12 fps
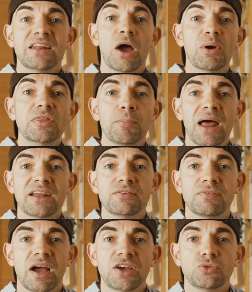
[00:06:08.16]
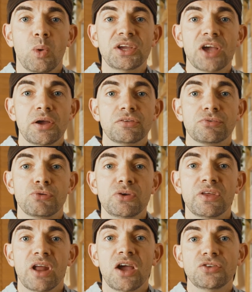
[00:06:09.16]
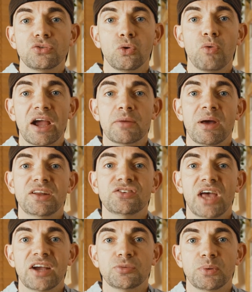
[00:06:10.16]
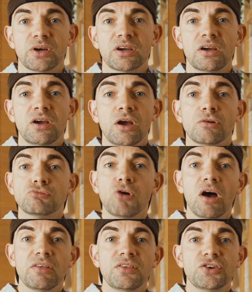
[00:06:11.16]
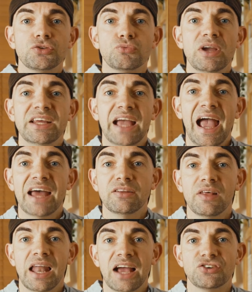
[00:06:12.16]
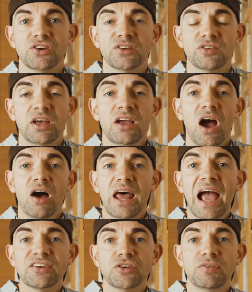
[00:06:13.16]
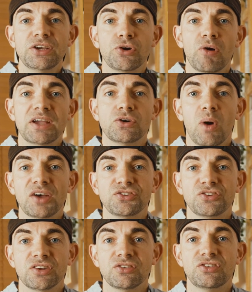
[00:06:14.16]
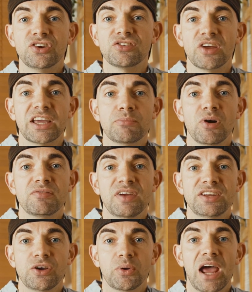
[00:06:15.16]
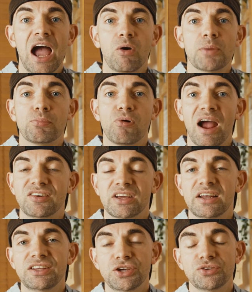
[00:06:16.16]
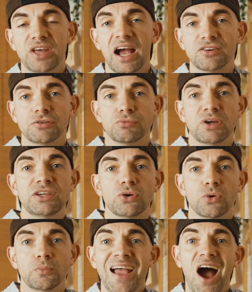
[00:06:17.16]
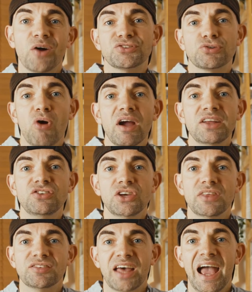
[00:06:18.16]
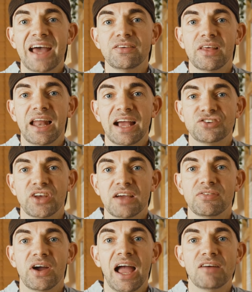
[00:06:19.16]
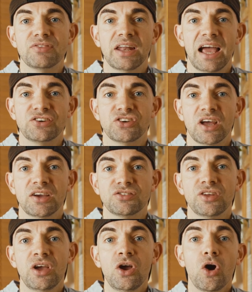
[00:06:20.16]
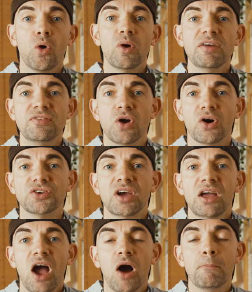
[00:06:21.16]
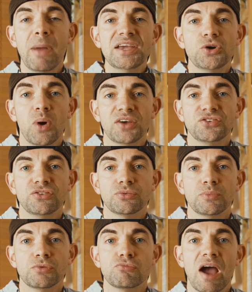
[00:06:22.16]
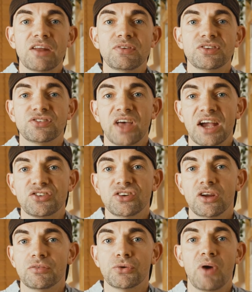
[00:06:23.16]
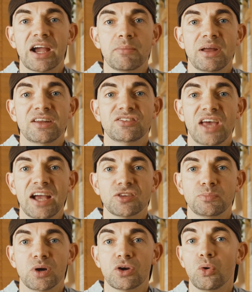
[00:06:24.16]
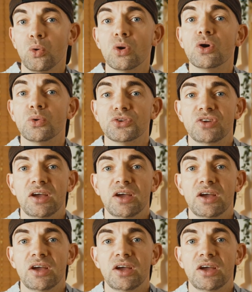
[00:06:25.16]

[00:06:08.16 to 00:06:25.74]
Now, in the planning phase, when going through the notes or recommended textbook, rather than just reading ahead of the lectures, I'll actively create questions just like in my video on how I practically use active recall. I'll try and do this ahead of the lecture if I have the lecture notes, or if not, I'll make questions from the relevant section of the recommended textbook or course